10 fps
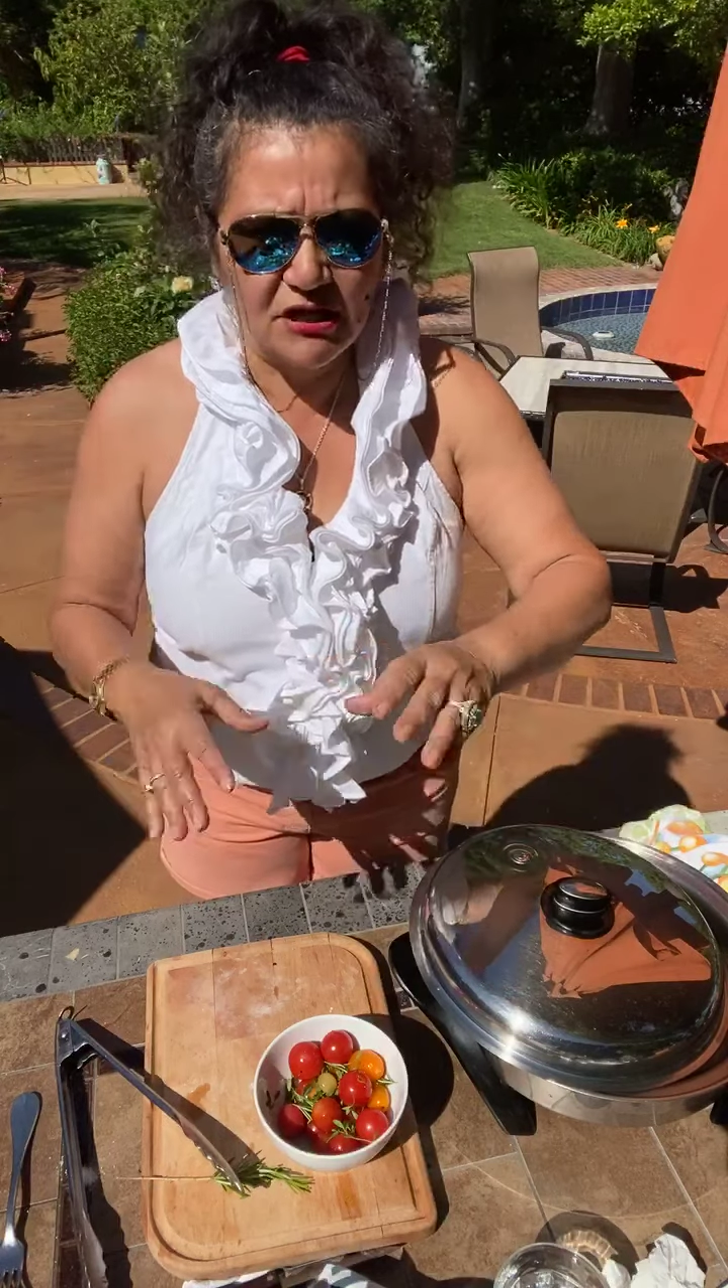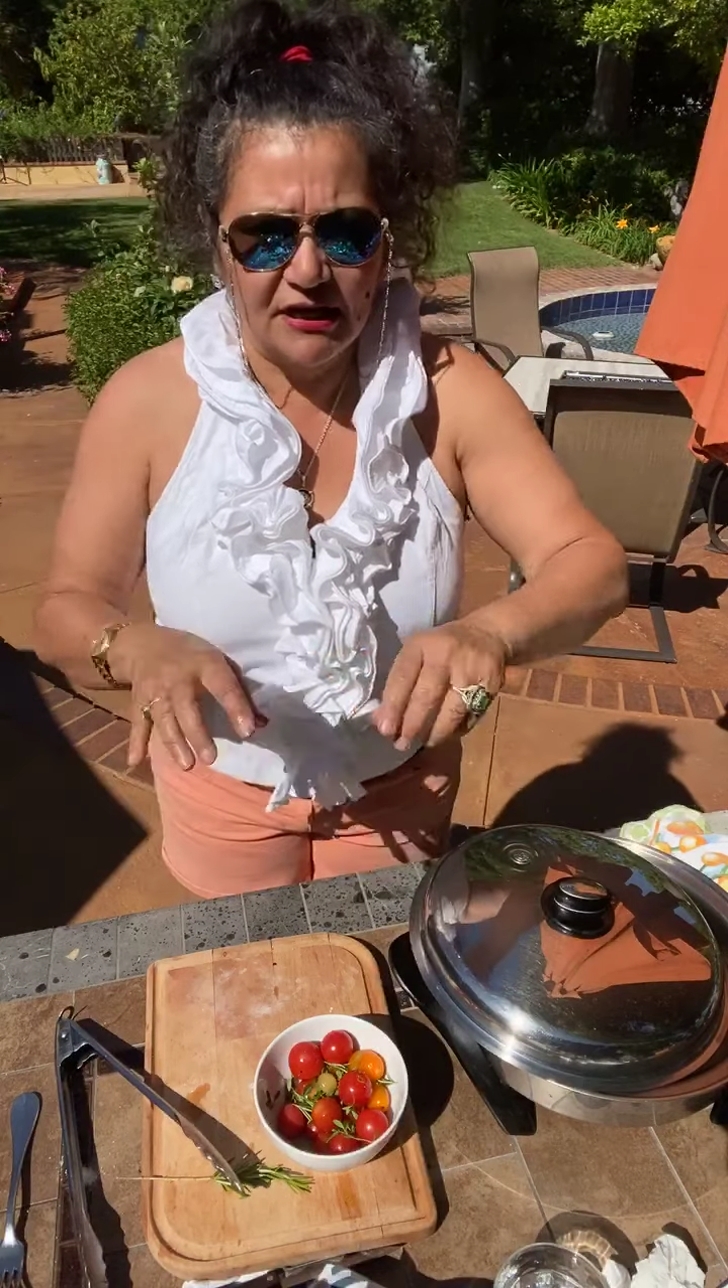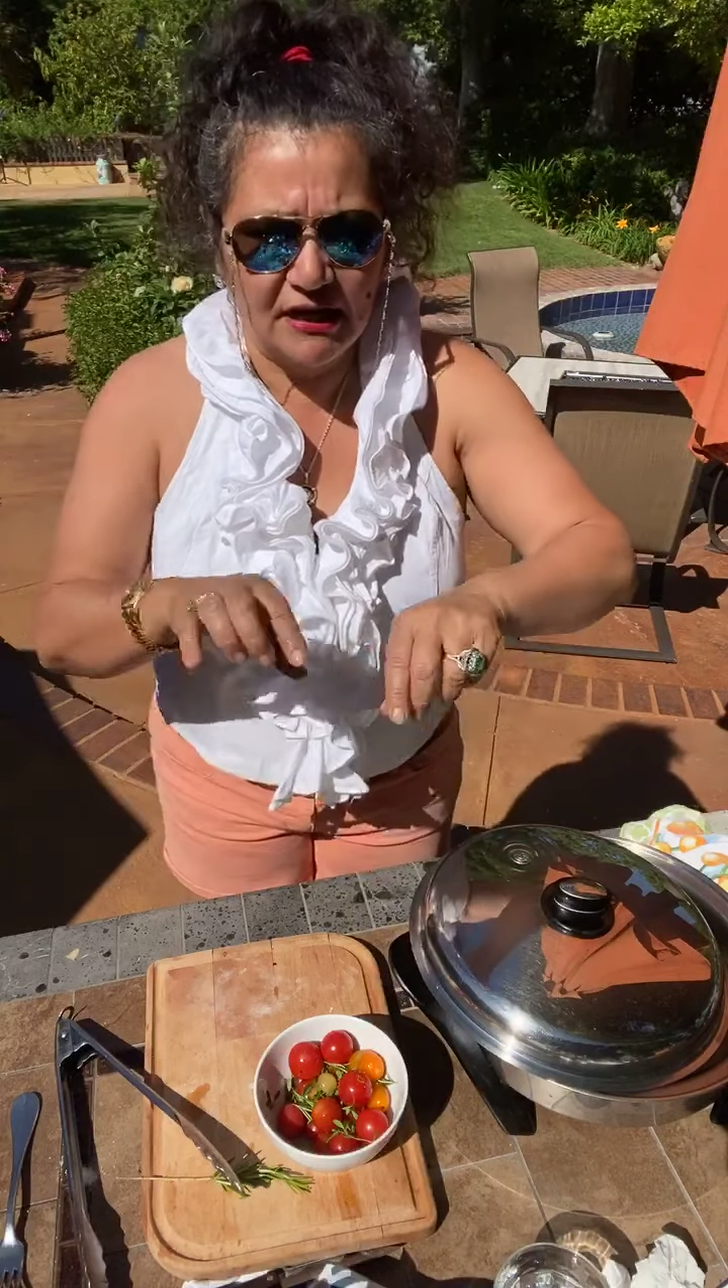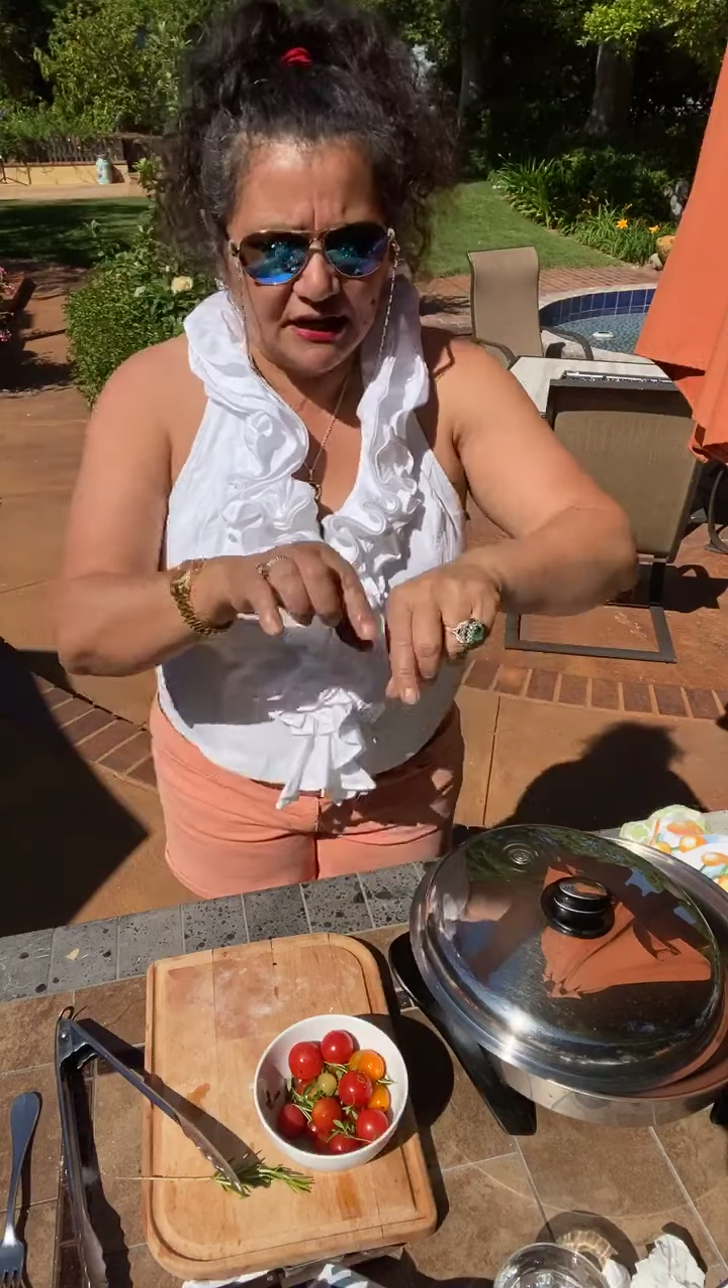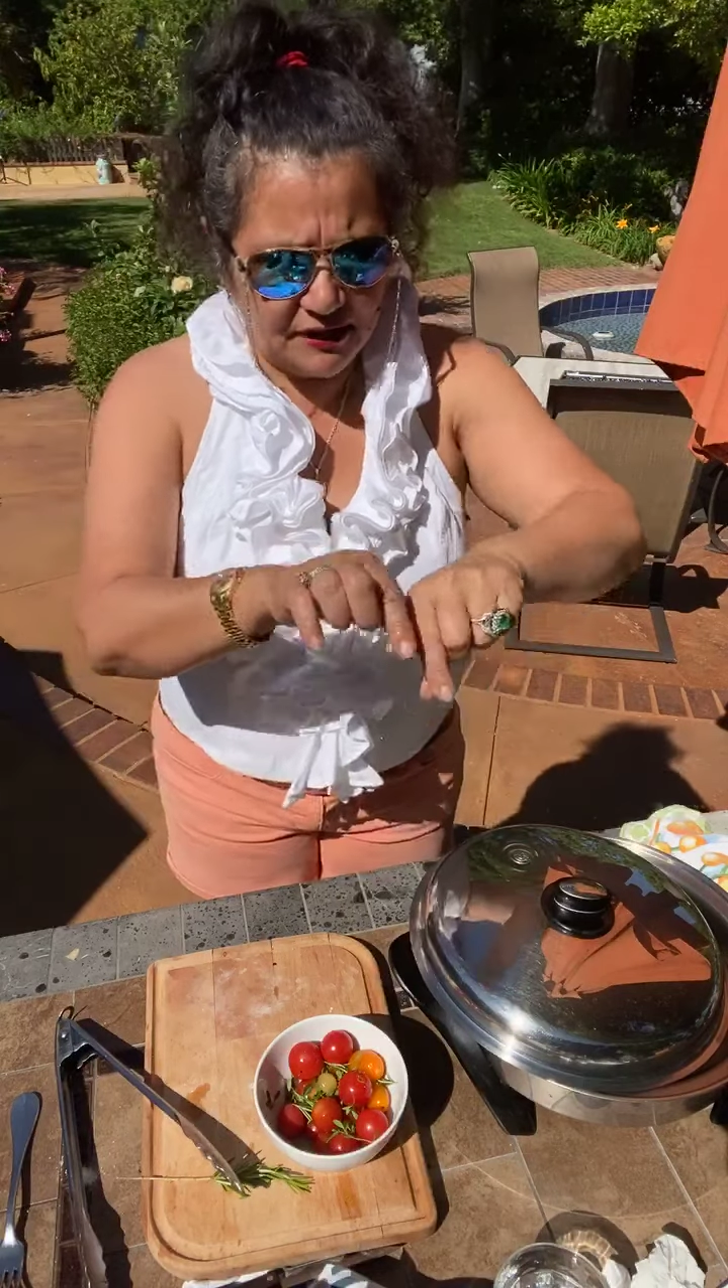
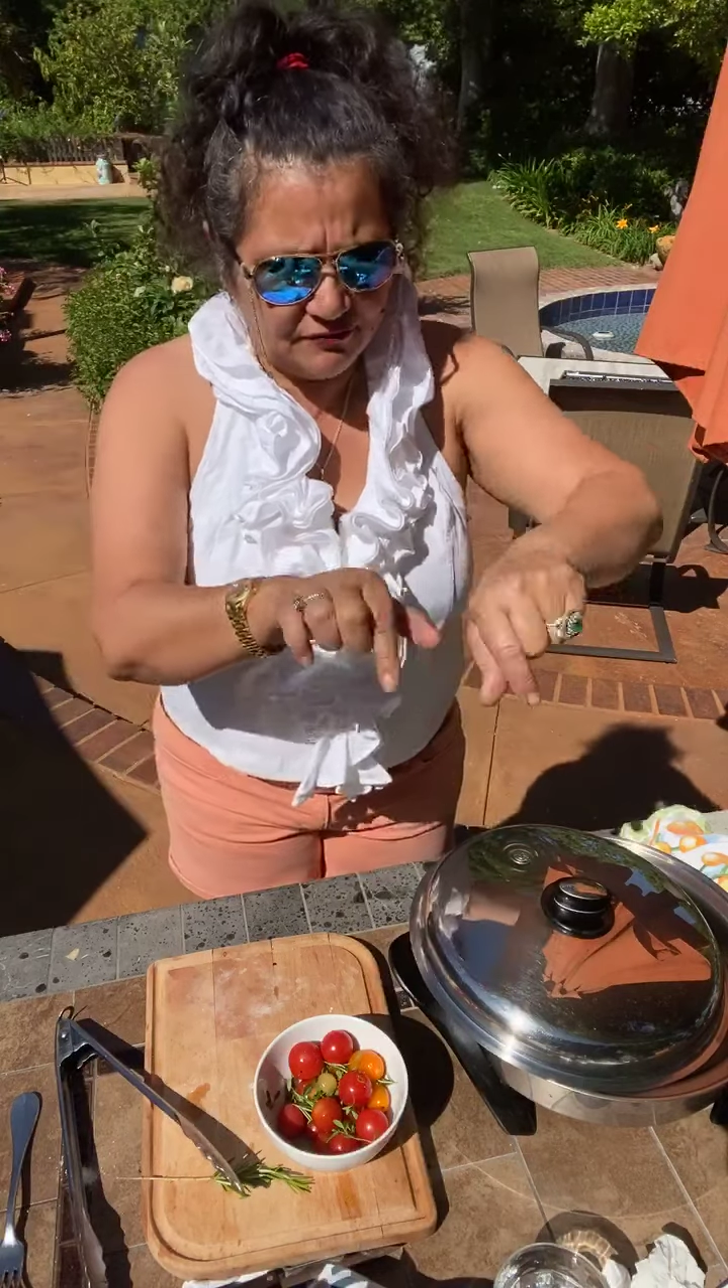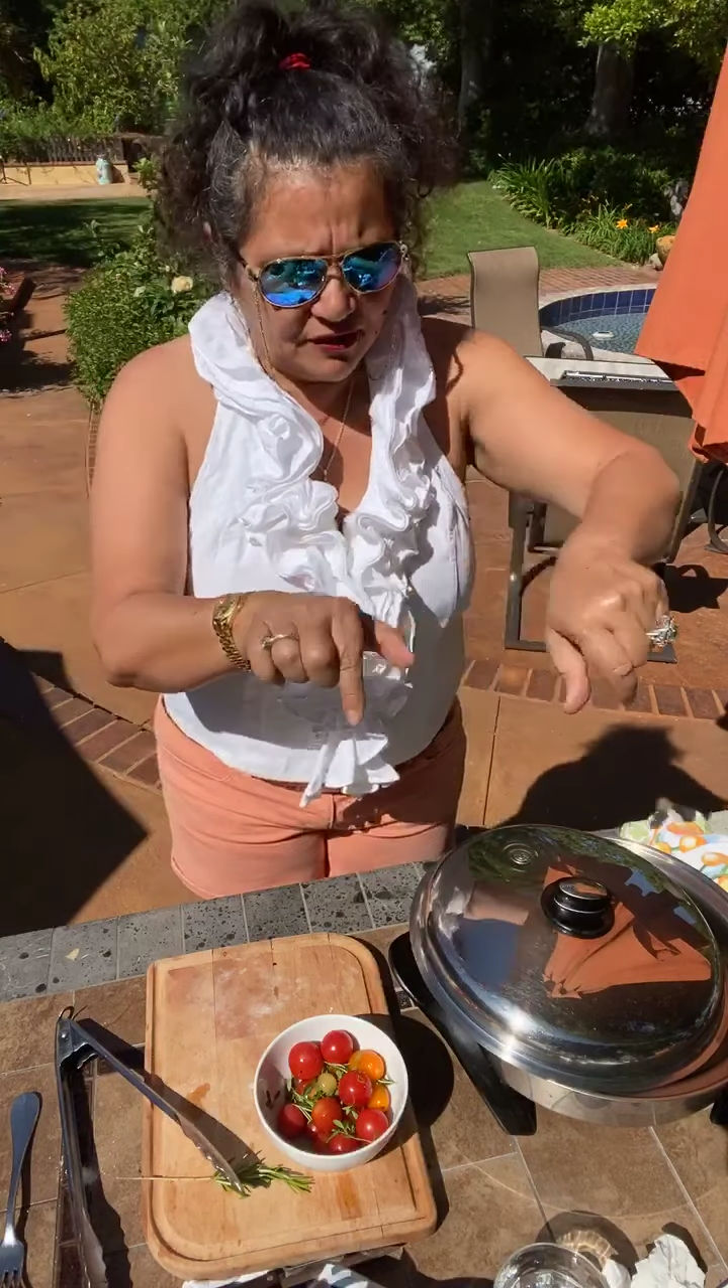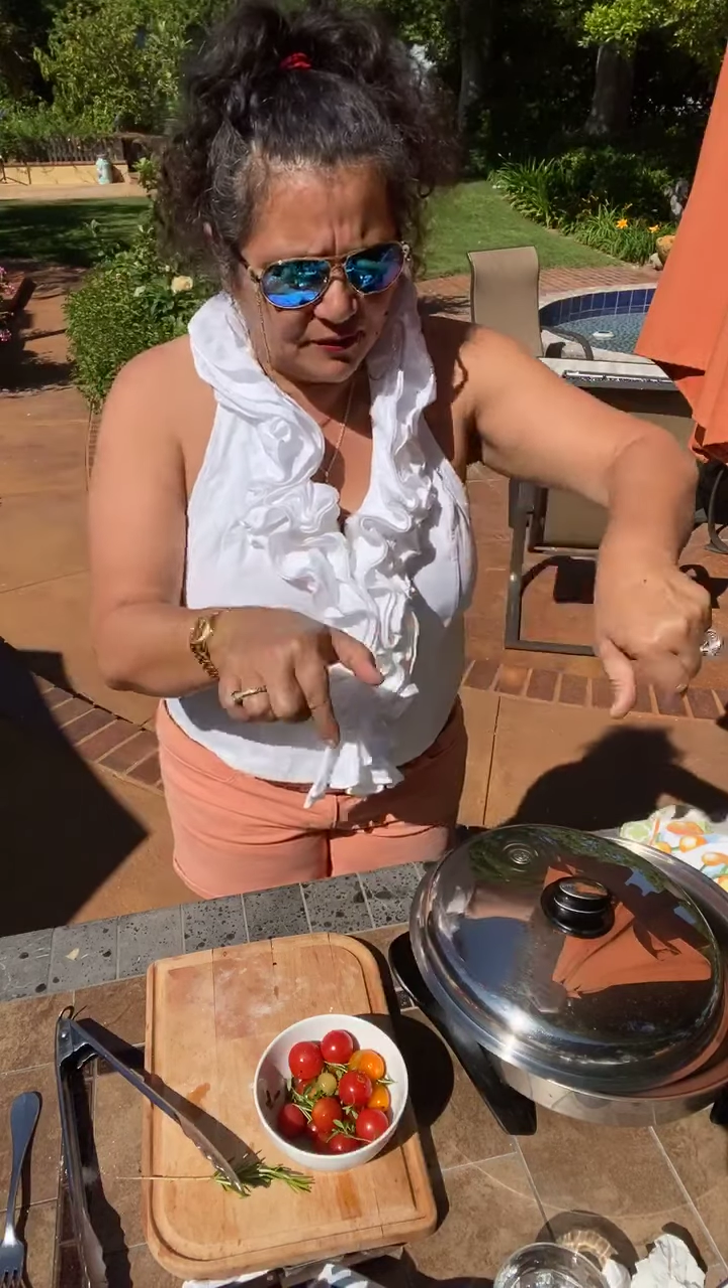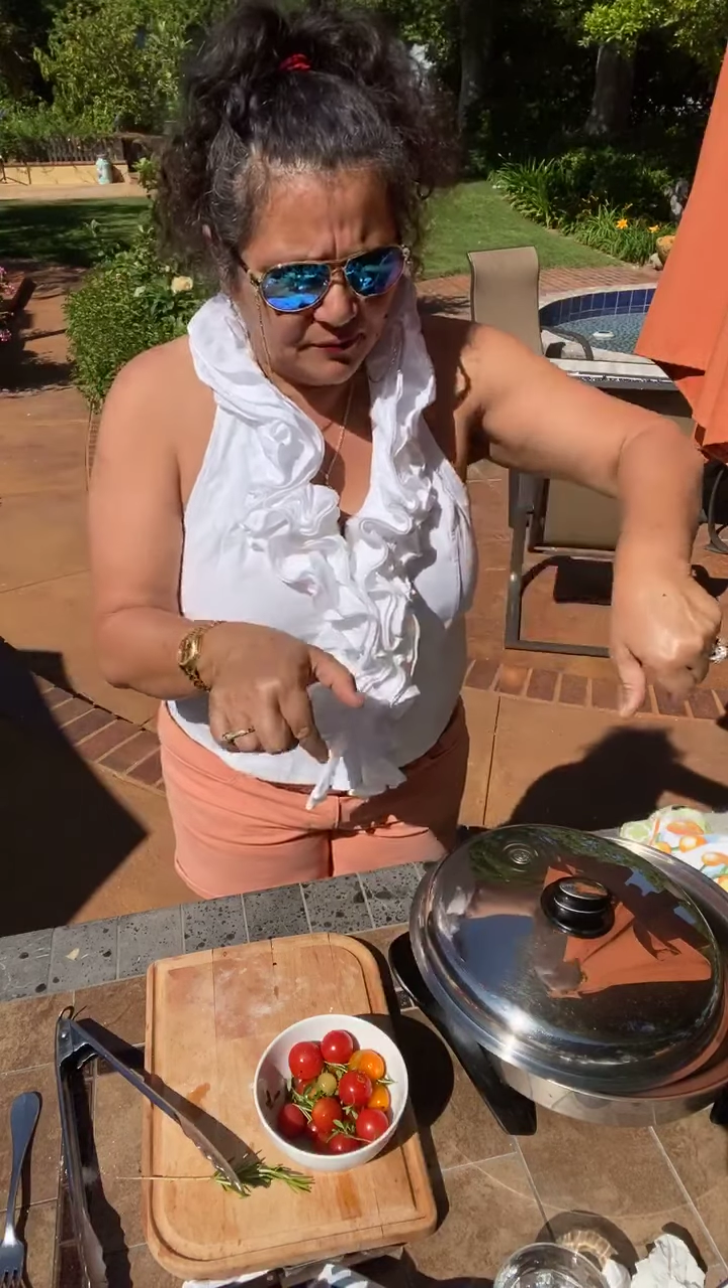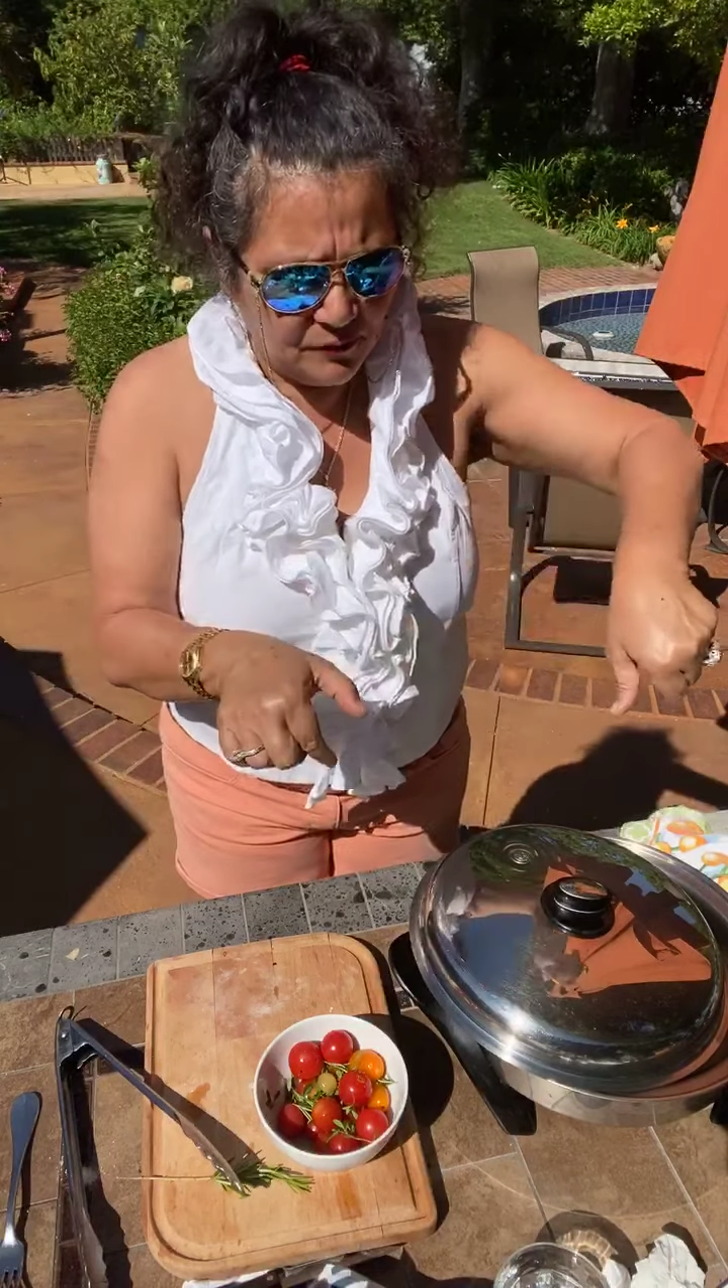gonna leave
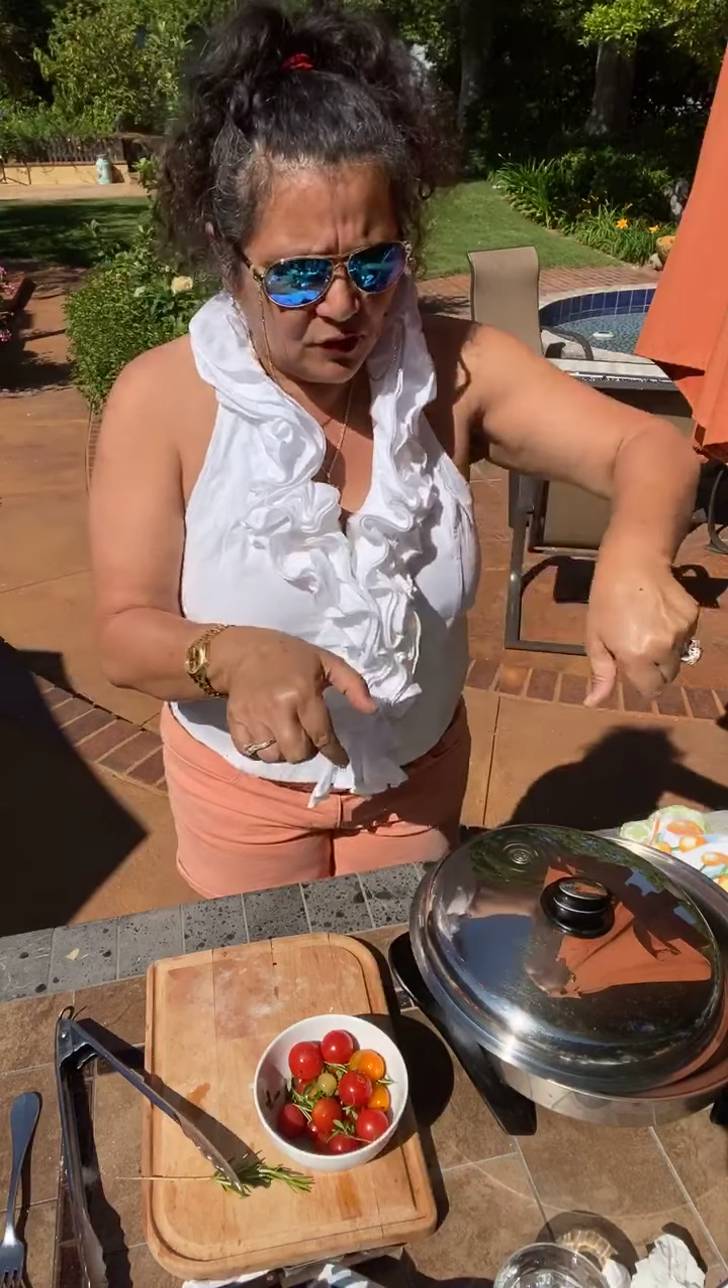them.